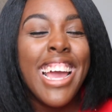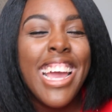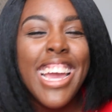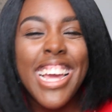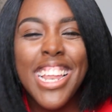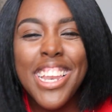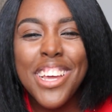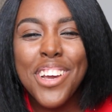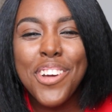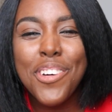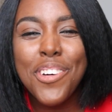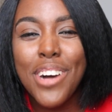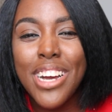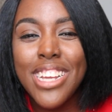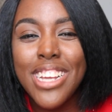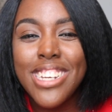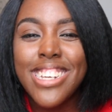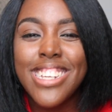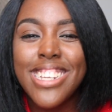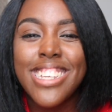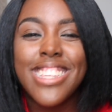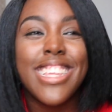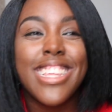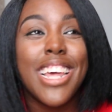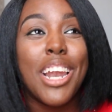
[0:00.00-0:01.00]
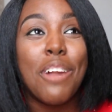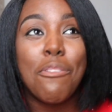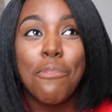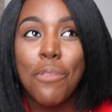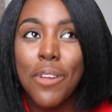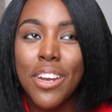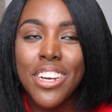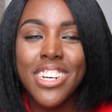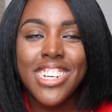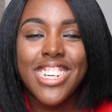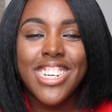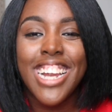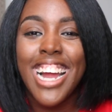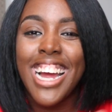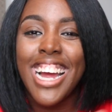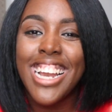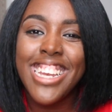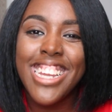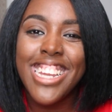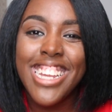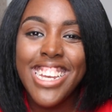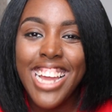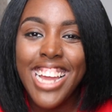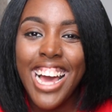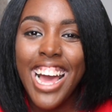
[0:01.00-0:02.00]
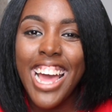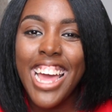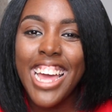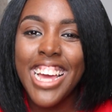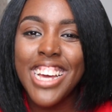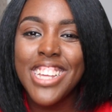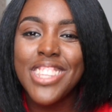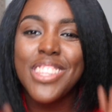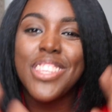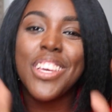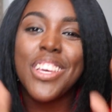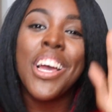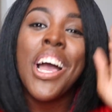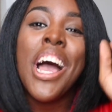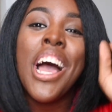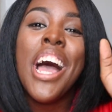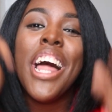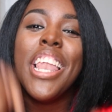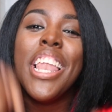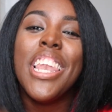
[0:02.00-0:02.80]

any questions that I'm pretty sure I did not answer,